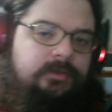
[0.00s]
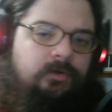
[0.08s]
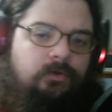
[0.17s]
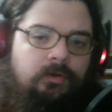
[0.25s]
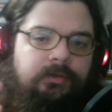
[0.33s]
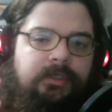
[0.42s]
They're
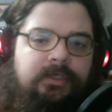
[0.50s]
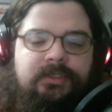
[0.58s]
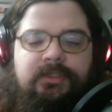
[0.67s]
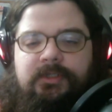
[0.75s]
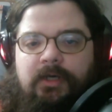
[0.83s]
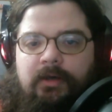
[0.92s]
called the
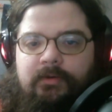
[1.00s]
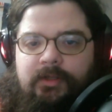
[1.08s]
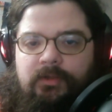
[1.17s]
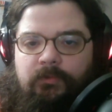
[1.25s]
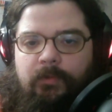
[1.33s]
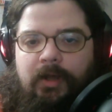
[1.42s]

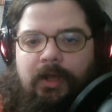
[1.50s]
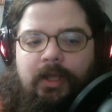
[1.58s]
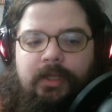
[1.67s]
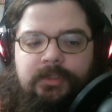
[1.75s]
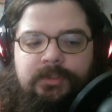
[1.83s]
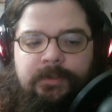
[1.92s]
Istari, the
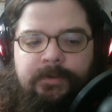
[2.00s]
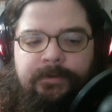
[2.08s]
wise.